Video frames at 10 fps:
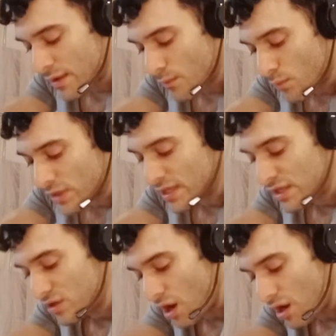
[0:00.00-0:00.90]
what
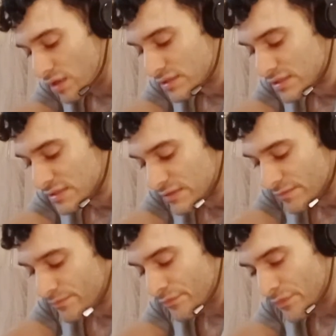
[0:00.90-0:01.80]
he does
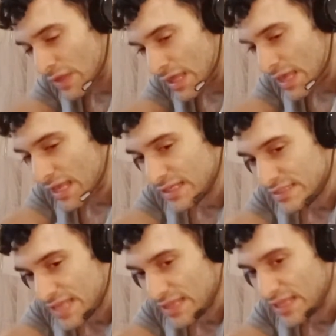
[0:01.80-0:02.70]

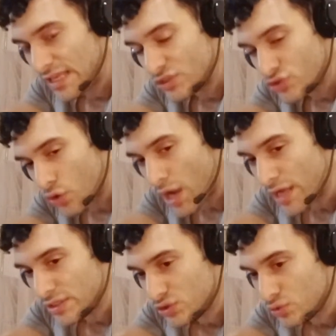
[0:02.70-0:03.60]
is that he
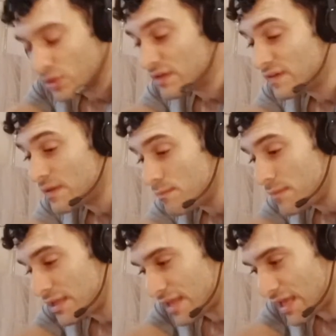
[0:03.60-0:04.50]
tries to
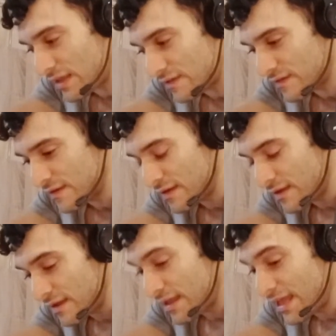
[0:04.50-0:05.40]
intimidate
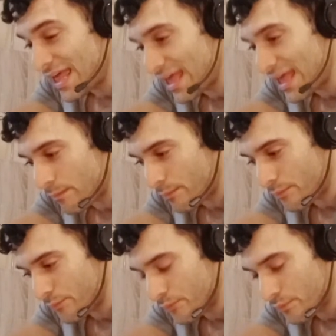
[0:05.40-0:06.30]

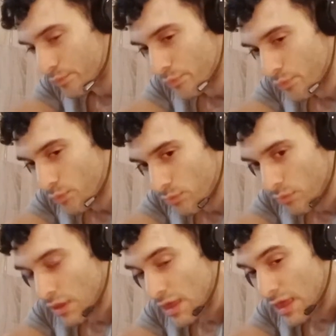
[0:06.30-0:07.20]
him.
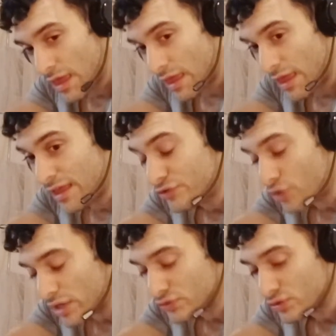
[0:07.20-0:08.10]
He
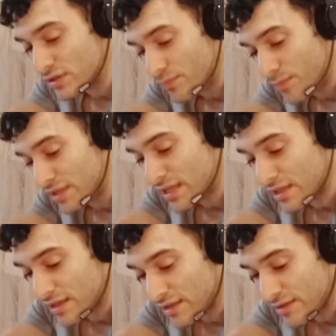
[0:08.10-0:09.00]
tries to
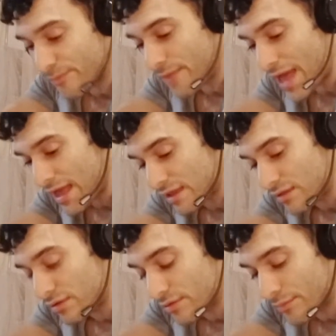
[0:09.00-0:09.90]
intimidate the
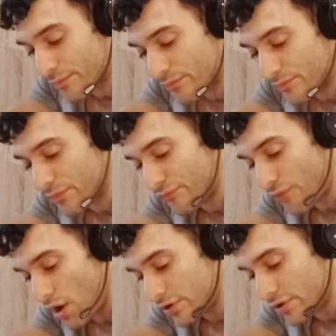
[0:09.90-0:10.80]
man, the
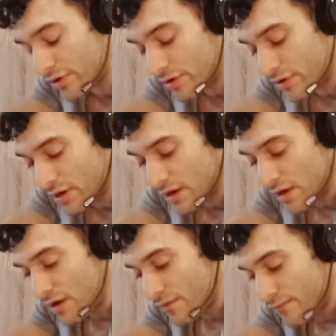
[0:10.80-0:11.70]
father
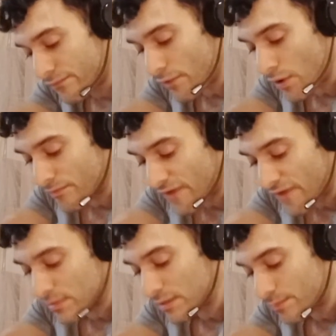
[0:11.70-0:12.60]
from
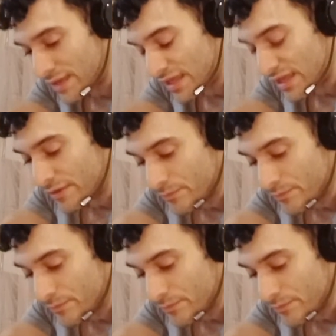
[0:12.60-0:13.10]
family B,